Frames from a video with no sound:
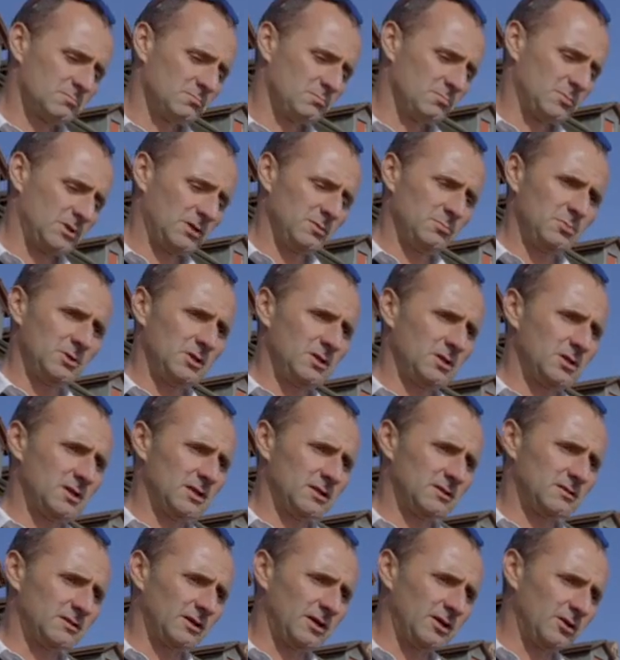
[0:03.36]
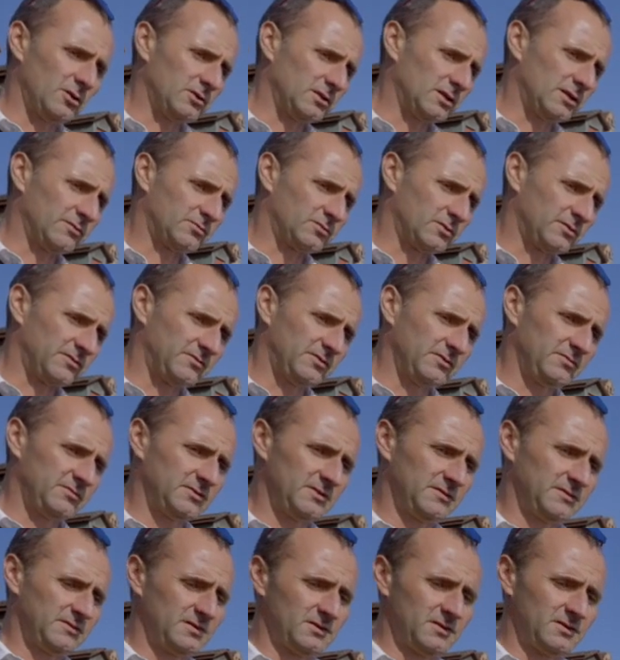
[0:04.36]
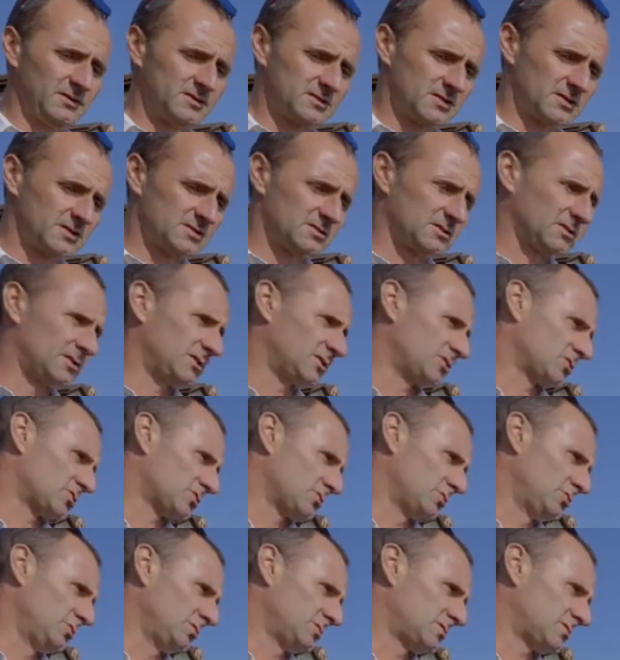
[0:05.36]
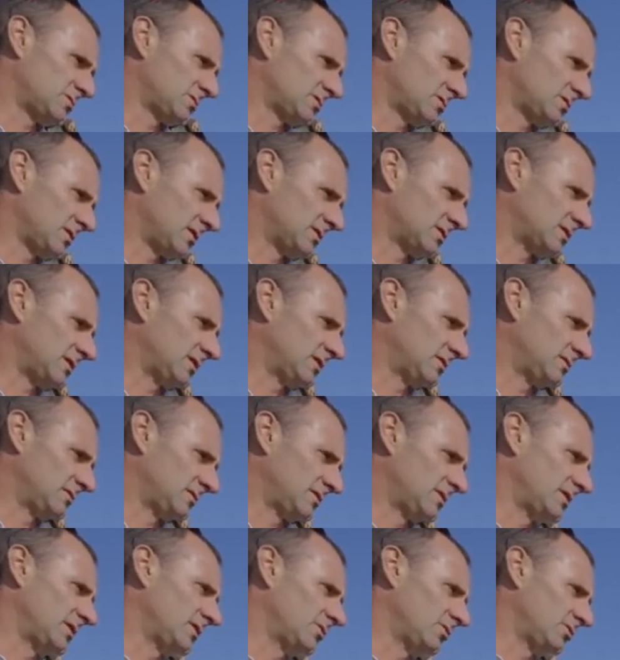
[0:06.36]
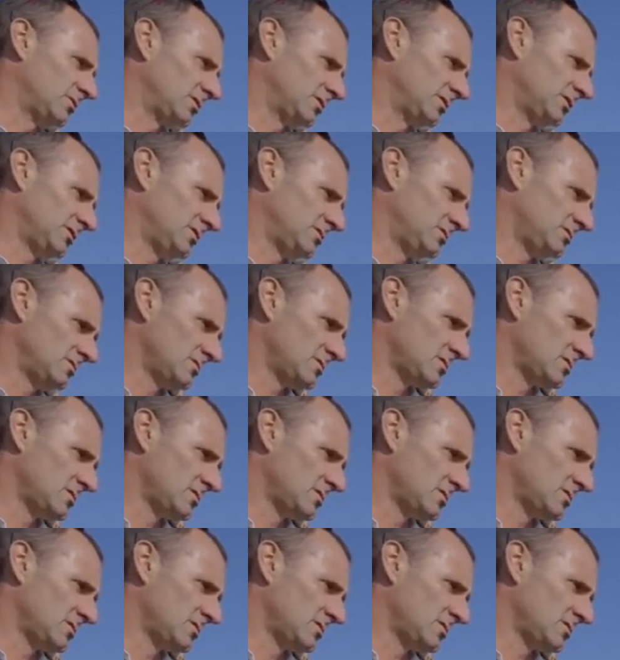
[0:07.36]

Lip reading: maybe he gets tired after 50, 60 years old and can die earlier.